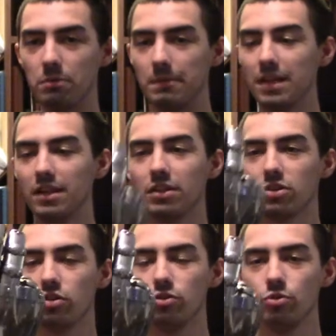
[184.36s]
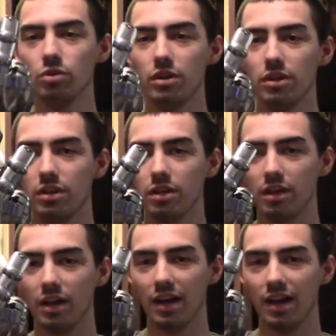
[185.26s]
be the two
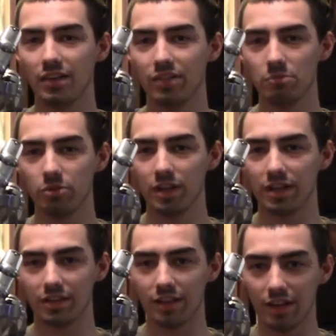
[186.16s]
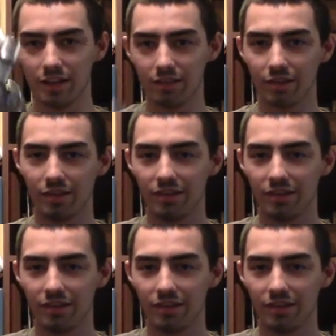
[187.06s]
symbol like this.